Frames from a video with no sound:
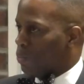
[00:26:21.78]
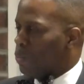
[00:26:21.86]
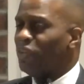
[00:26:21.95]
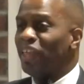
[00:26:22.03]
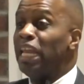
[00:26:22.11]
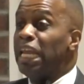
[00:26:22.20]

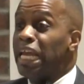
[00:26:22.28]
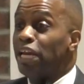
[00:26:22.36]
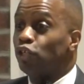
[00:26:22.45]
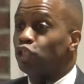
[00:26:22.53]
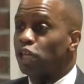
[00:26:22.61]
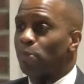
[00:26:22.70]
Will the
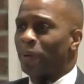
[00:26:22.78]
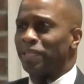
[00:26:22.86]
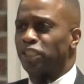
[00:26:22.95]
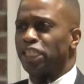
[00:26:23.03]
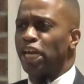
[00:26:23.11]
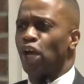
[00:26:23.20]
leadership
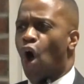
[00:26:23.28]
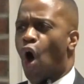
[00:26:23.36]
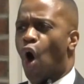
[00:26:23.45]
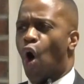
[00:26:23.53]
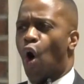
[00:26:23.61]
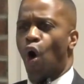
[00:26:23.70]
in City
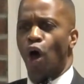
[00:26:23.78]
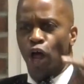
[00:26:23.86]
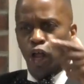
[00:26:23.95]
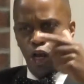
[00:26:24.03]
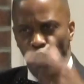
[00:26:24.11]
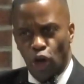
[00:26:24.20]

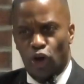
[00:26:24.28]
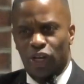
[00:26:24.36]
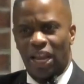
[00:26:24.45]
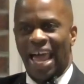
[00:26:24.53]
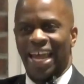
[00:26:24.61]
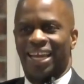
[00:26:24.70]
Hall
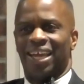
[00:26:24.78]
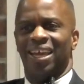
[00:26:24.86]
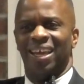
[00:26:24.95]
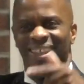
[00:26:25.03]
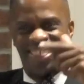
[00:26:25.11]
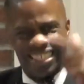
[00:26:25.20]
look like
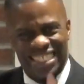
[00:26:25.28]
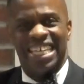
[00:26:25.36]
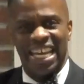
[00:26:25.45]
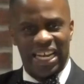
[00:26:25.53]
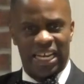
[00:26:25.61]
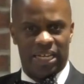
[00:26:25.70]
the
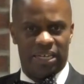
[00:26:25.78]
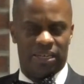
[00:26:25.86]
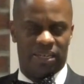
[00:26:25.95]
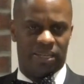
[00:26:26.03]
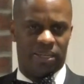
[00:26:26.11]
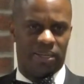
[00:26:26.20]

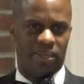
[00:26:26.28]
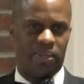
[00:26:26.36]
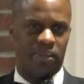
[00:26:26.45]
city?